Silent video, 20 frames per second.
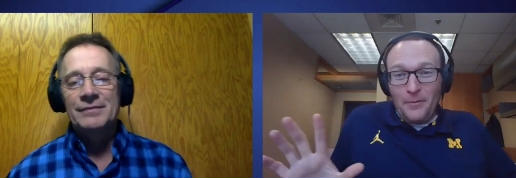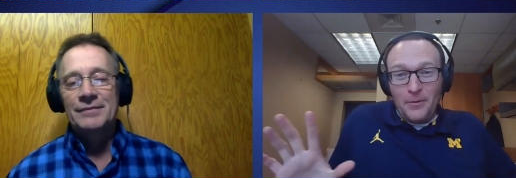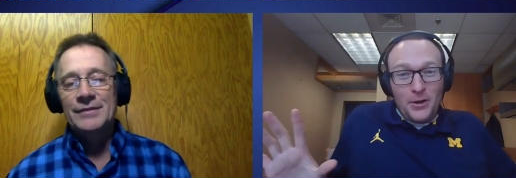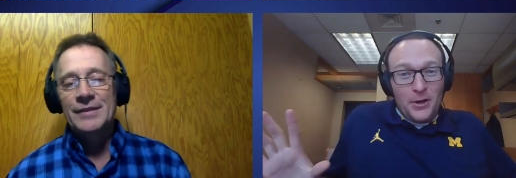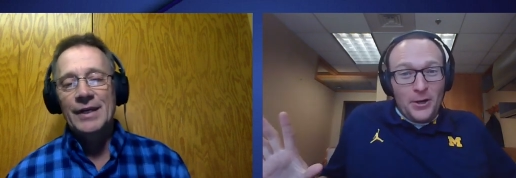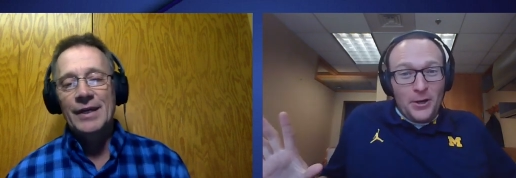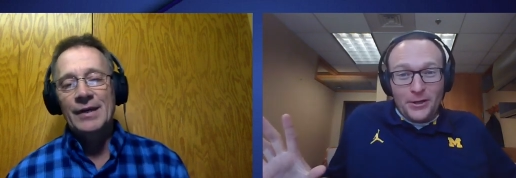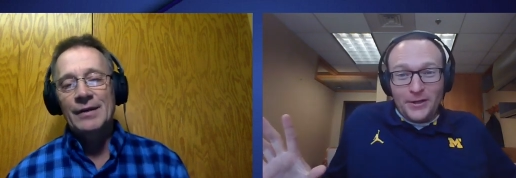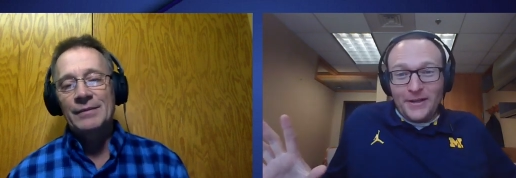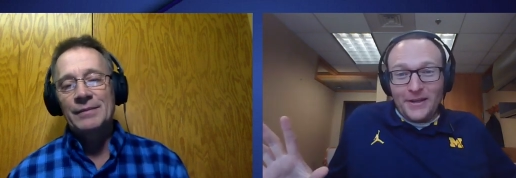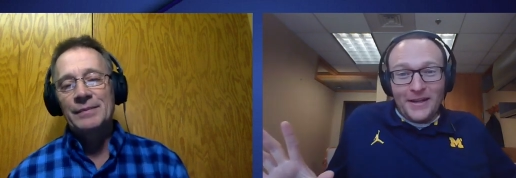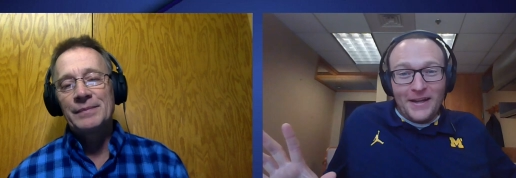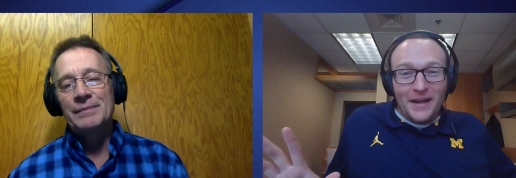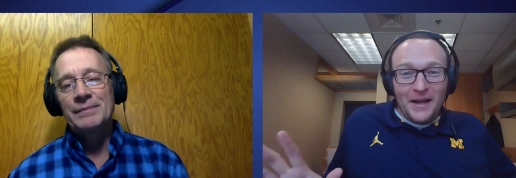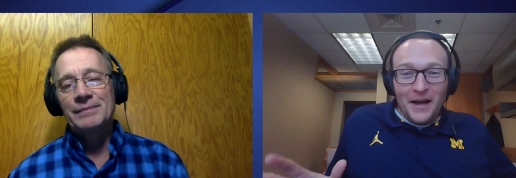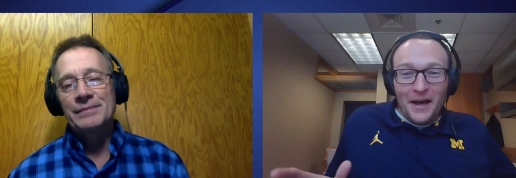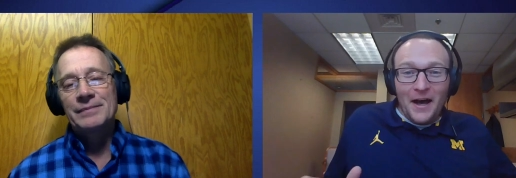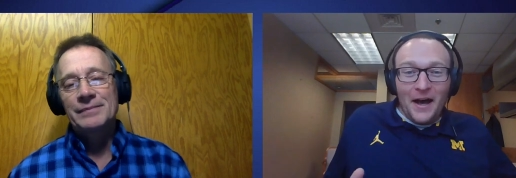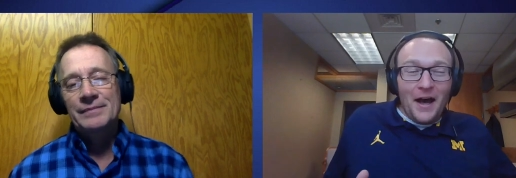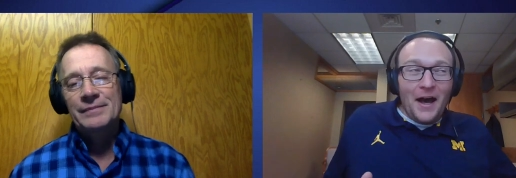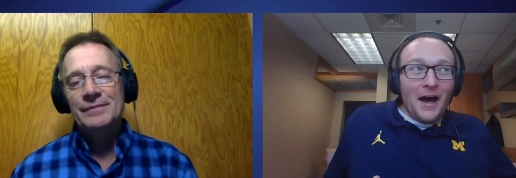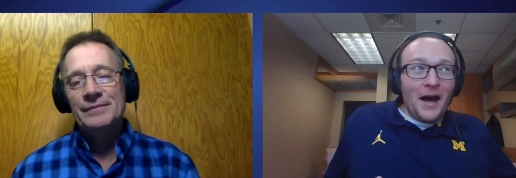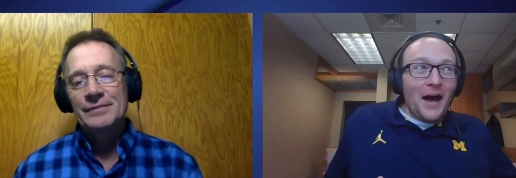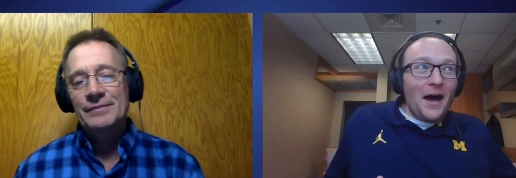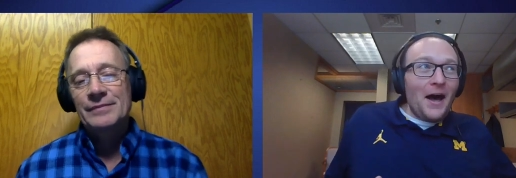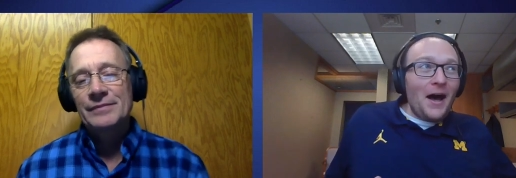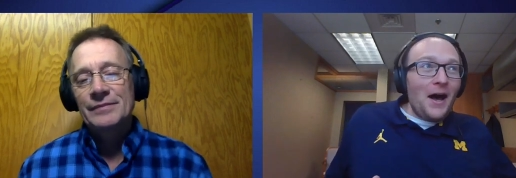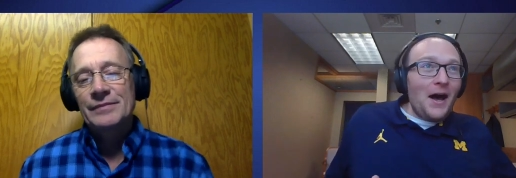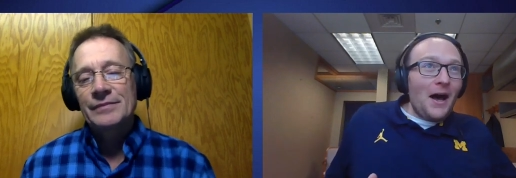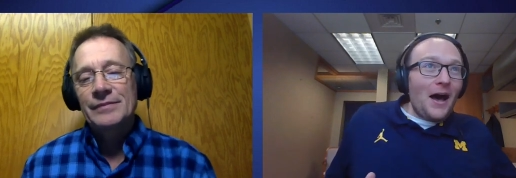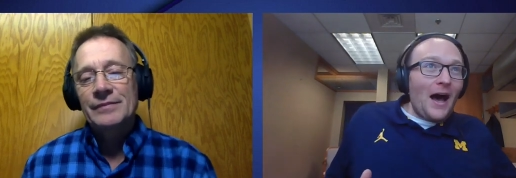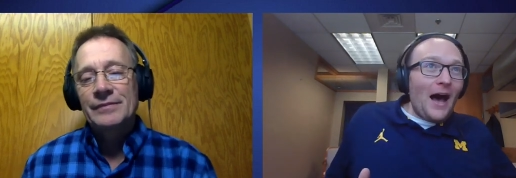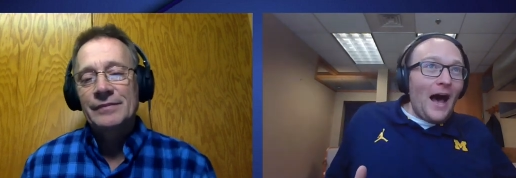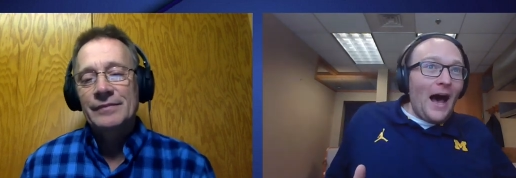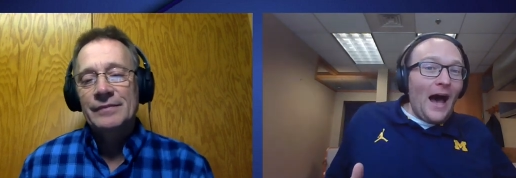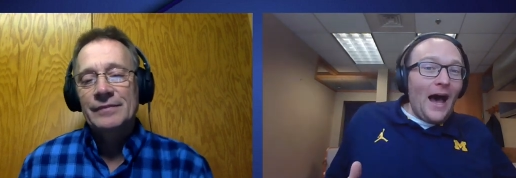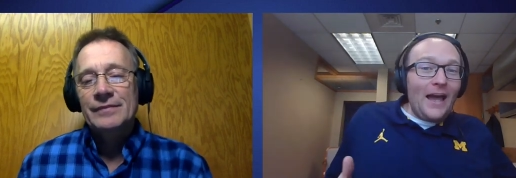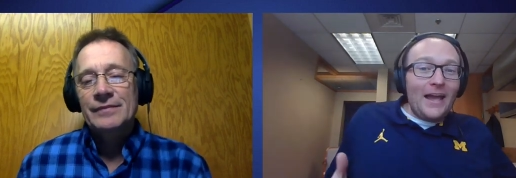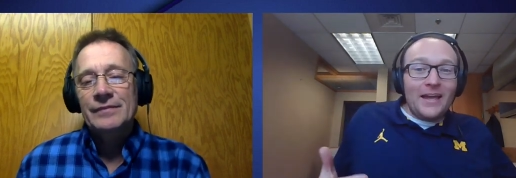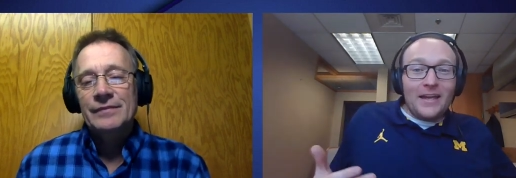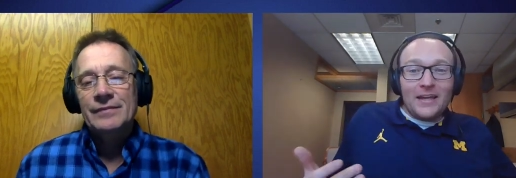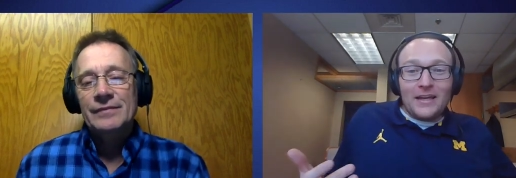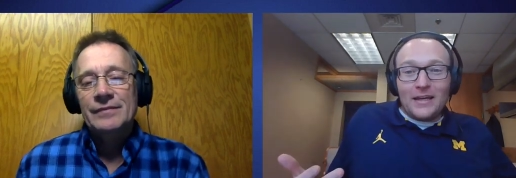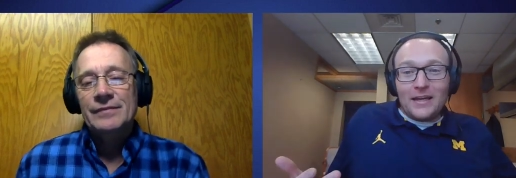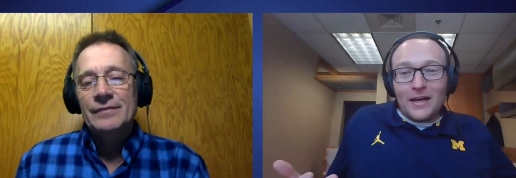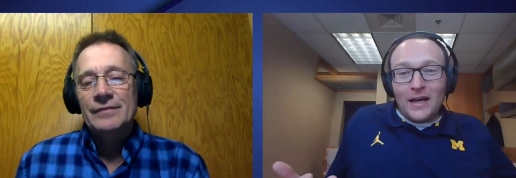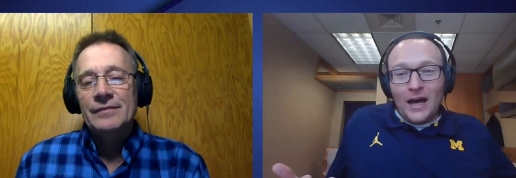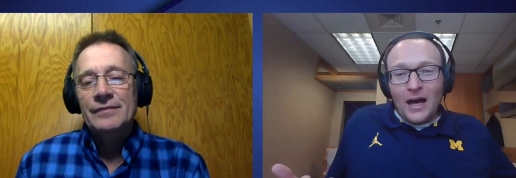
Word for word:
Speaker 1: I'm good. Yeah. Uh, I